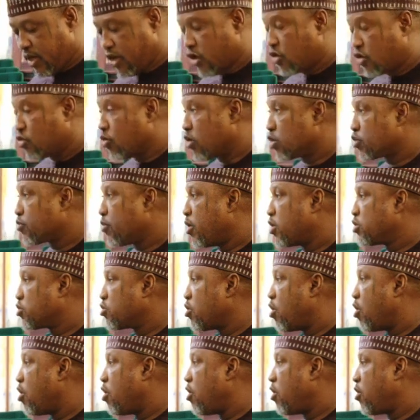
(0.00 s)
It was
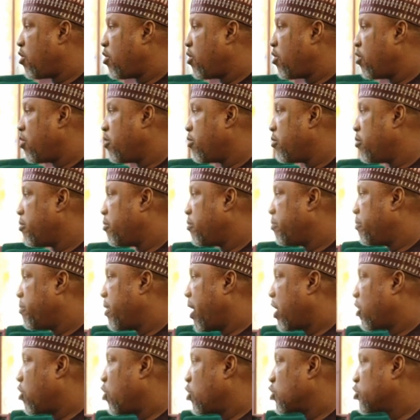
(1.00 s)
sponsored
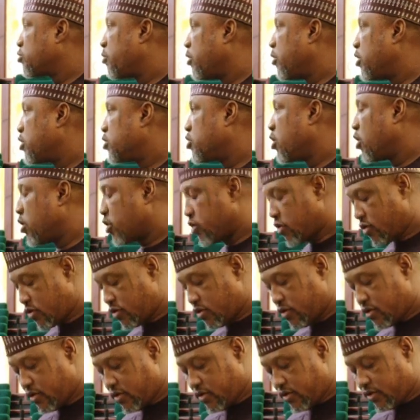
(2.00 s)
by co-sponsors,
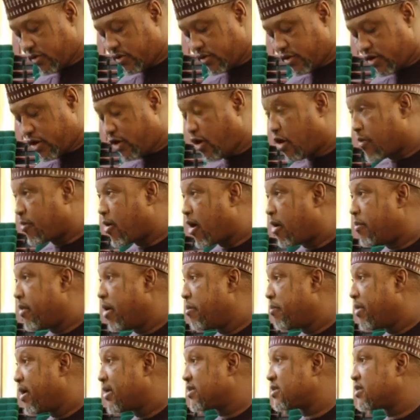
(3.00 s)
three of our
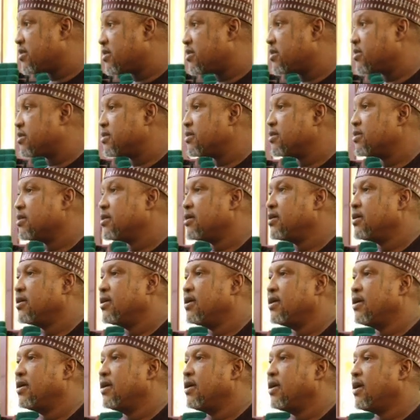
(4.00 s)
members,
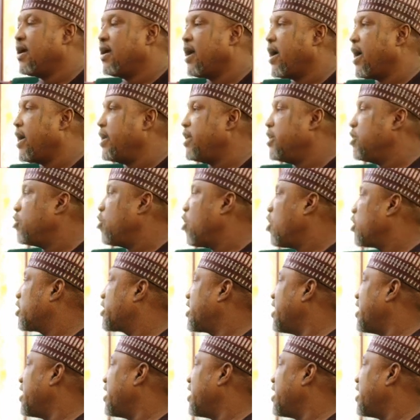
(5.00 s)
and in all